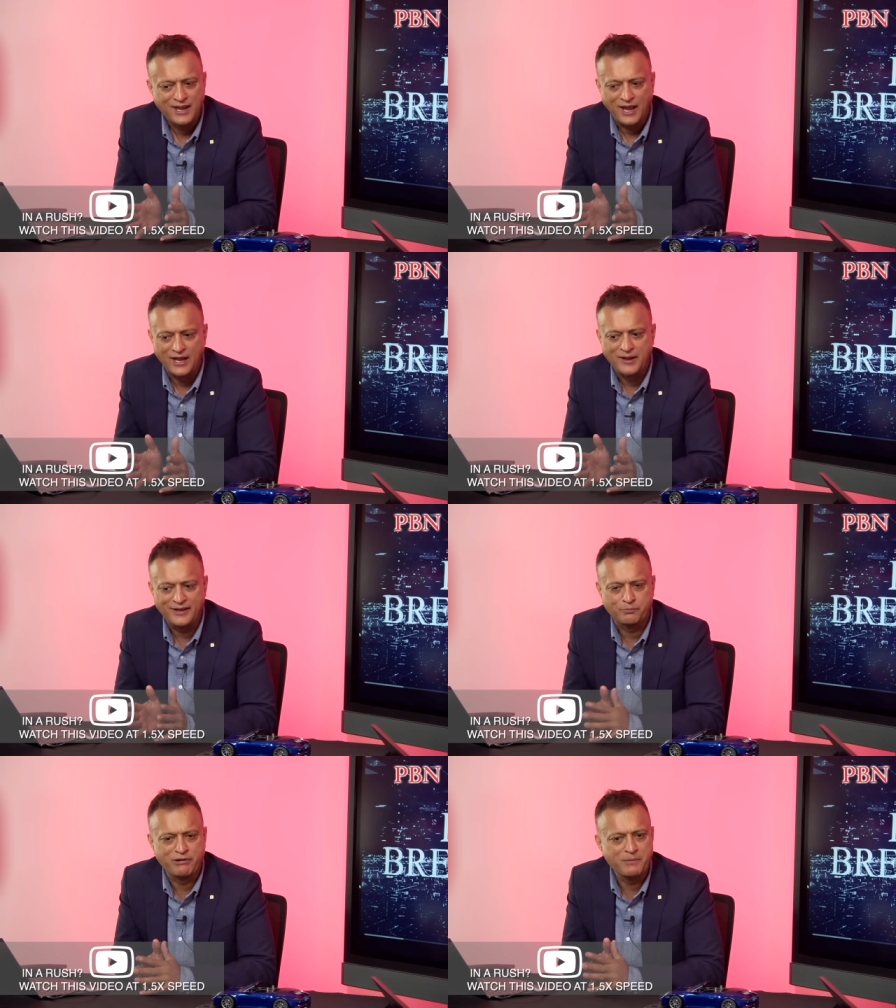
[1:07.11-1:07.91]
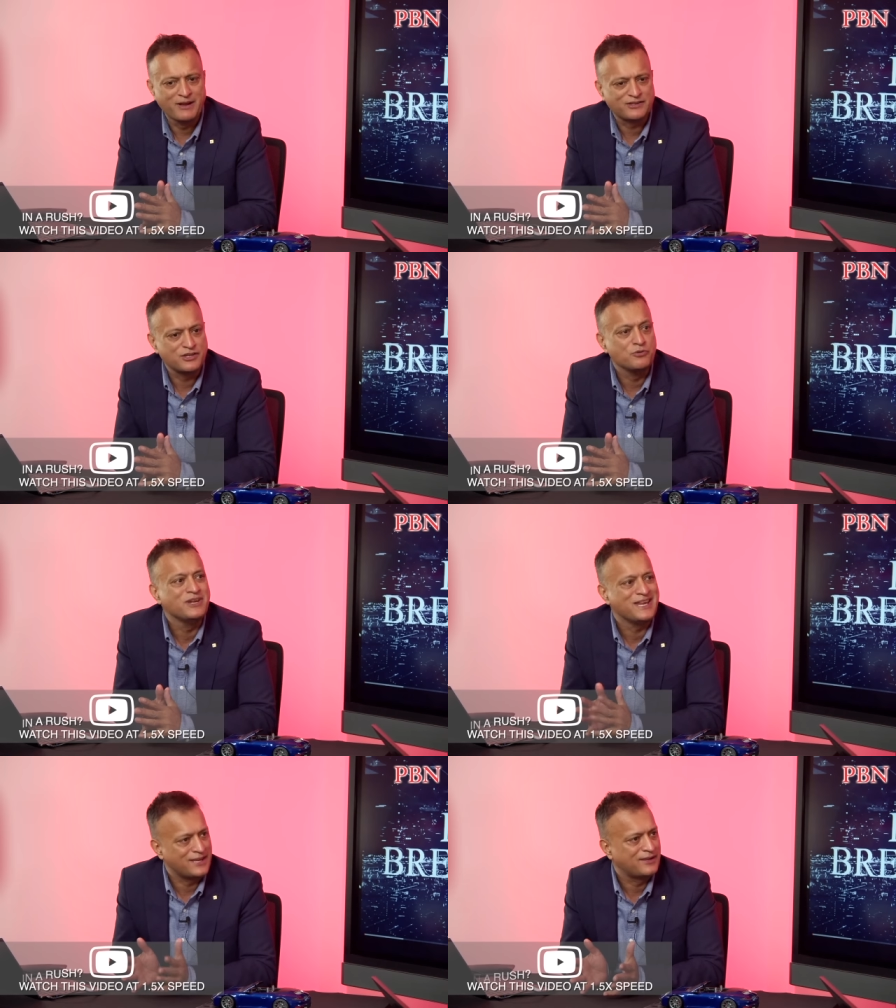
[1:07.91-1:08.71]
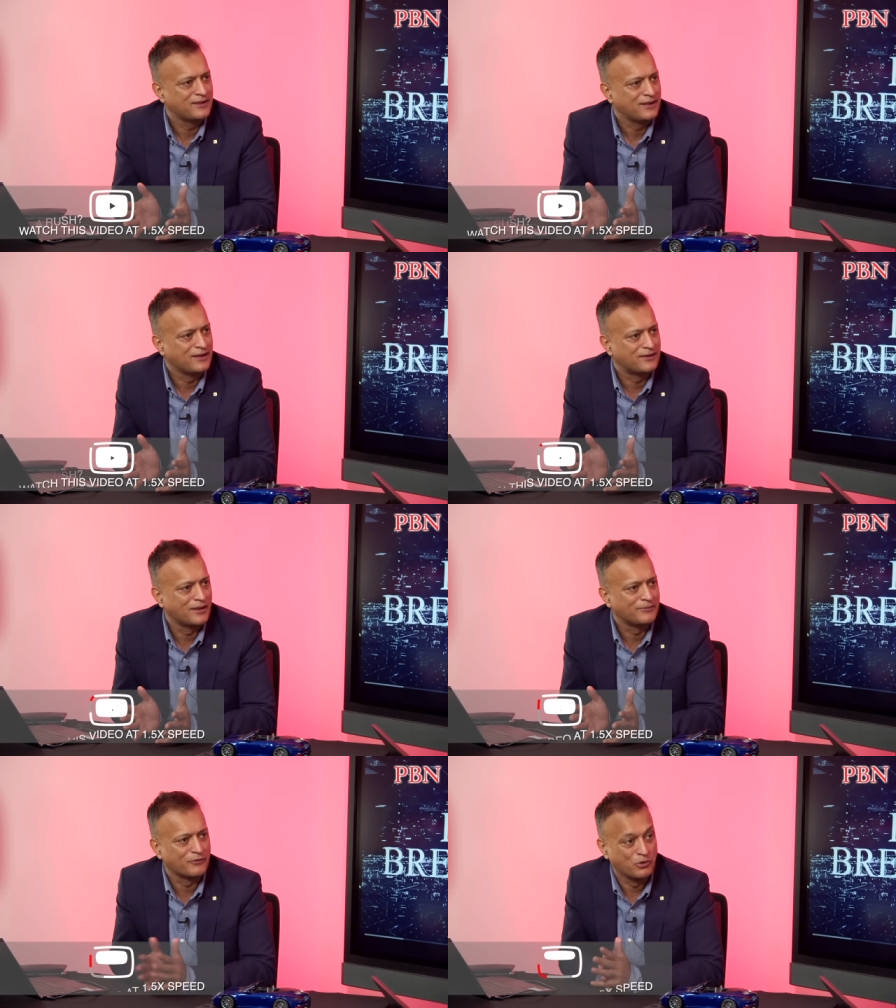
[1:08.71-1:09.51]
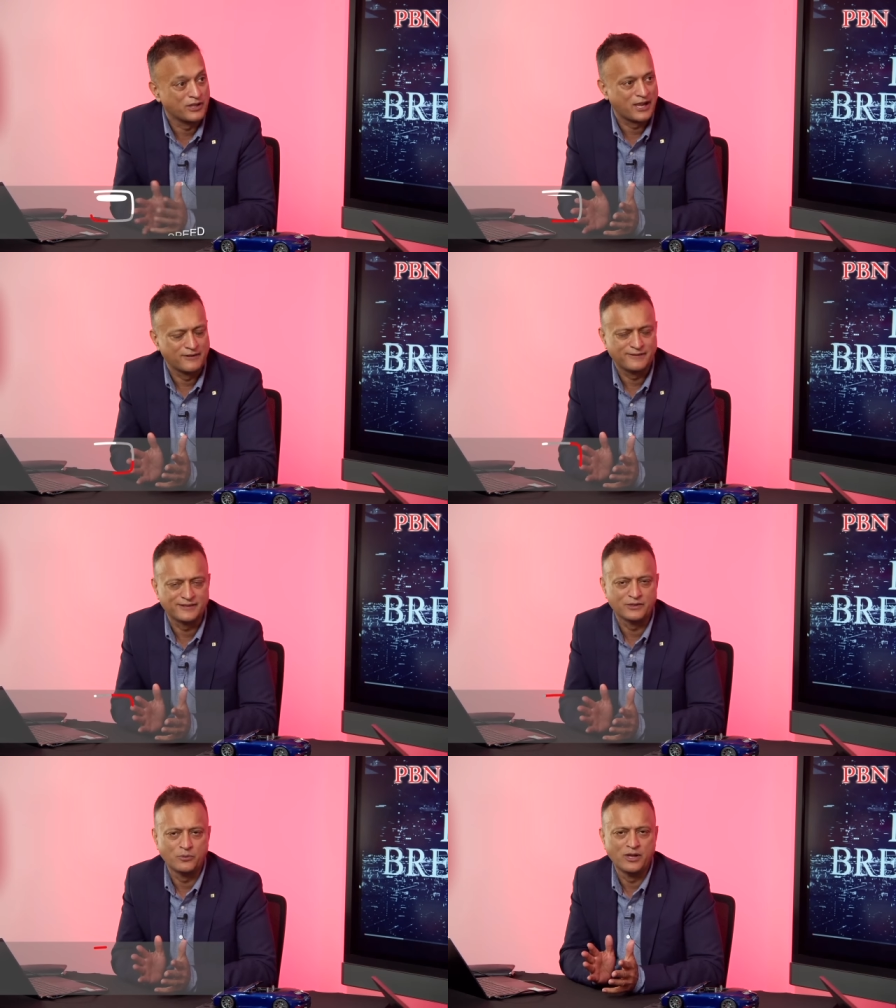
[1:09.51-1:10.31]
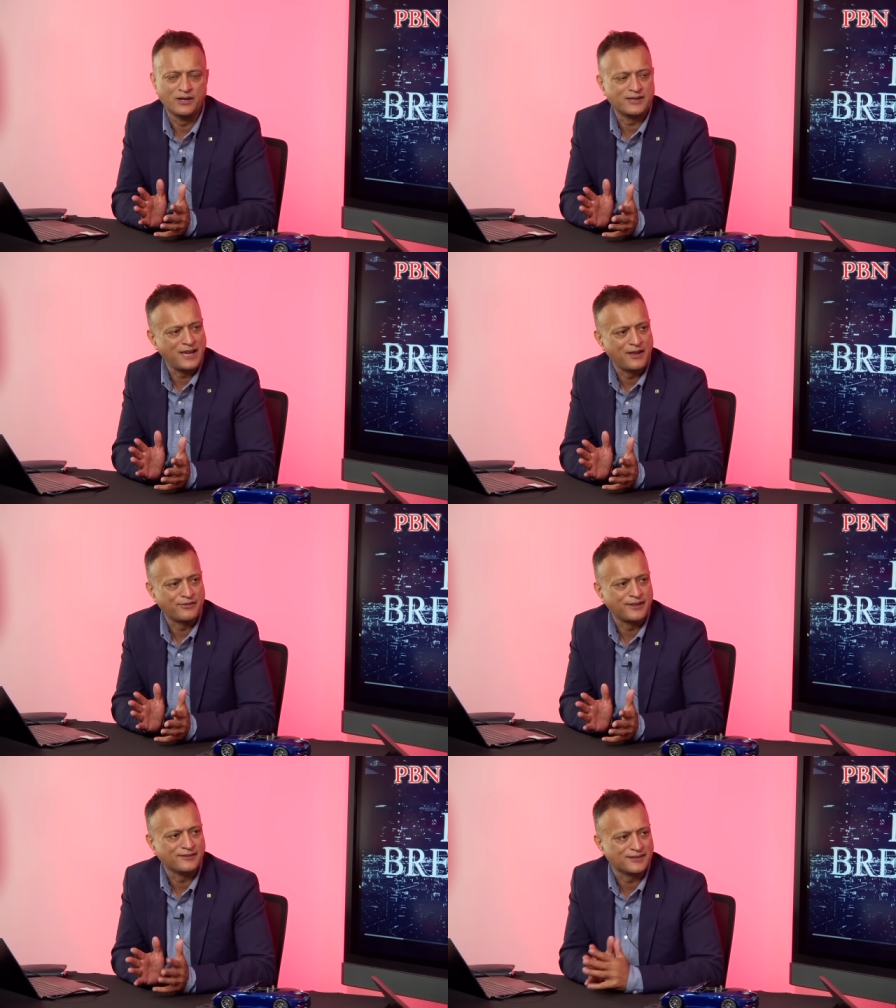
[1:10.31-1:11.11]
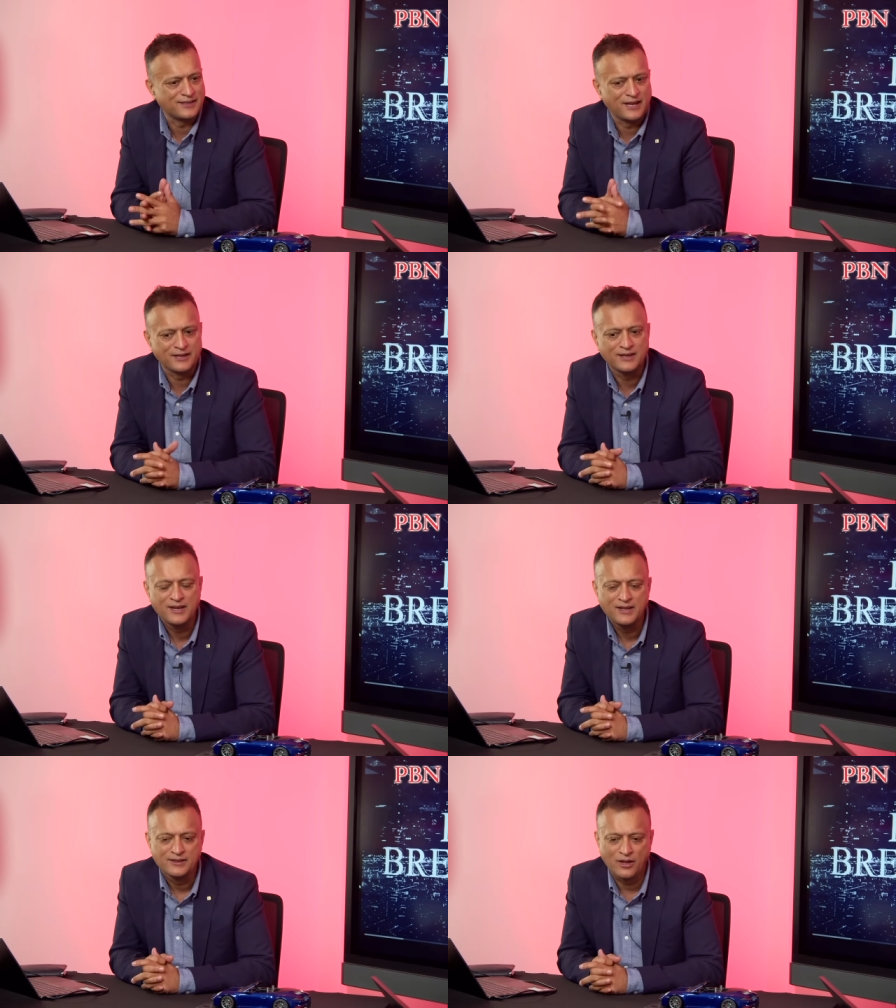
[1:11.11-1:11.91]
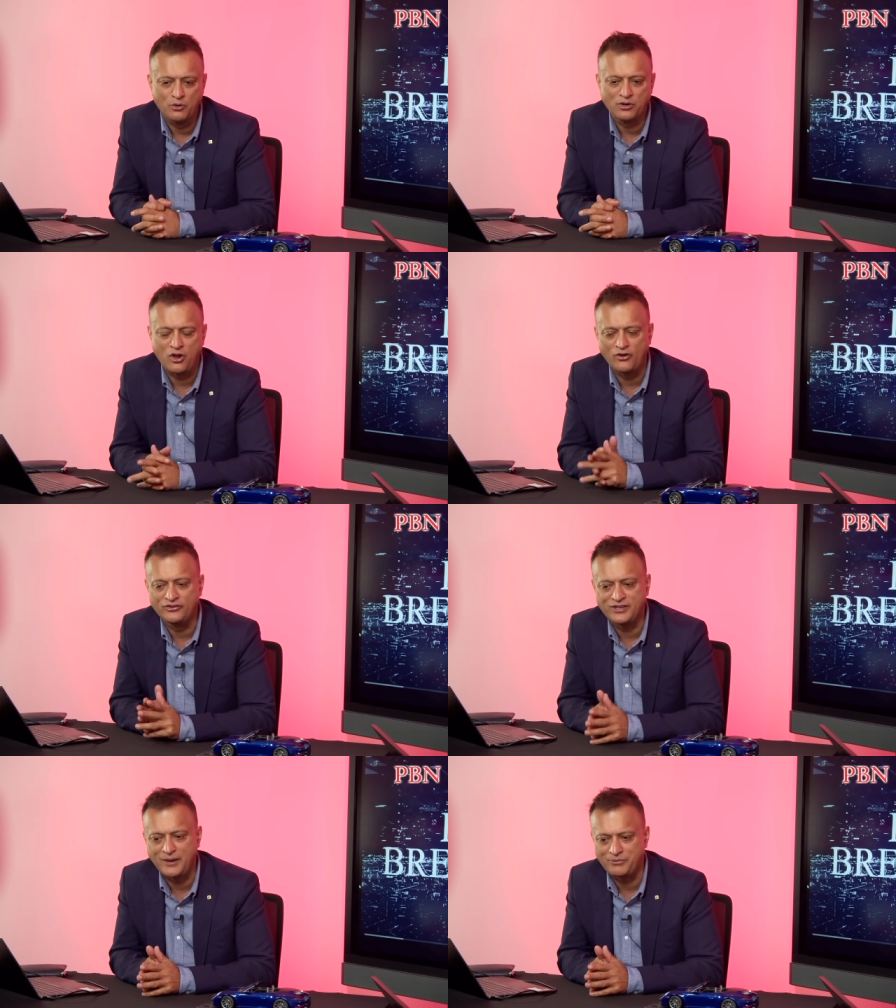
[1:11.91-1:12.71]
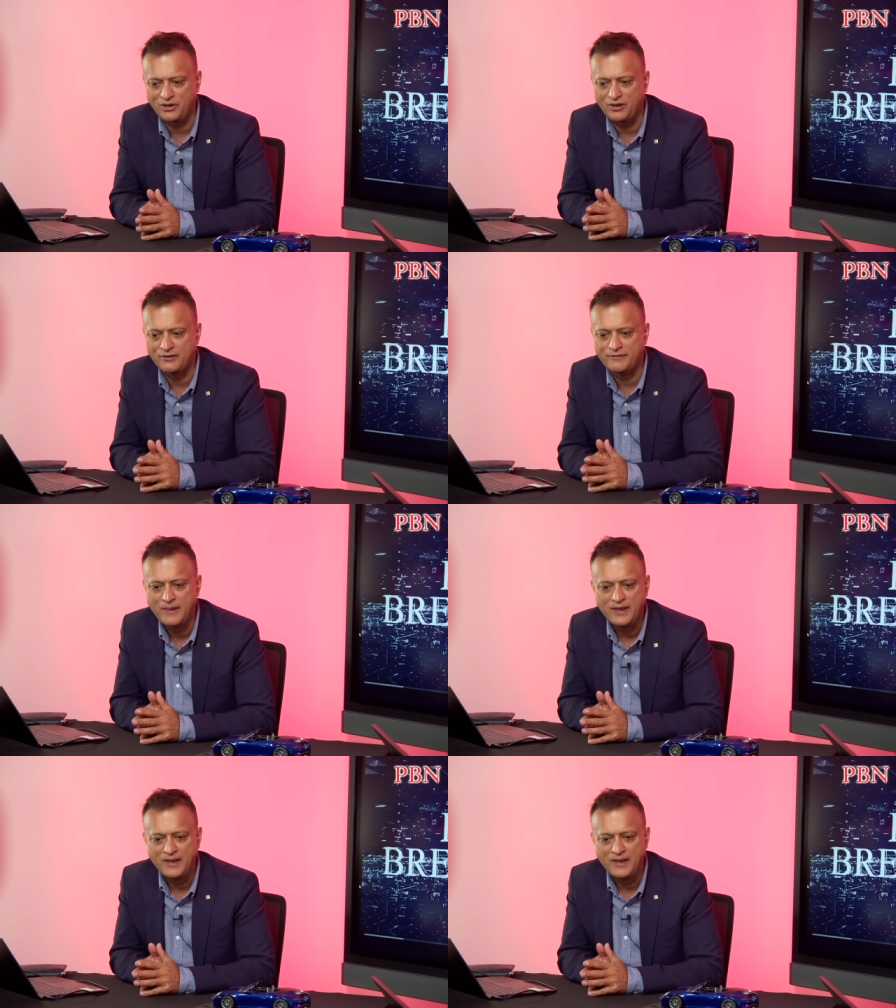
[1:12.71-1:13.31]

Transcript: uh, it's pretty much unique in terms of all the countries in the world in how things are done the whole concept of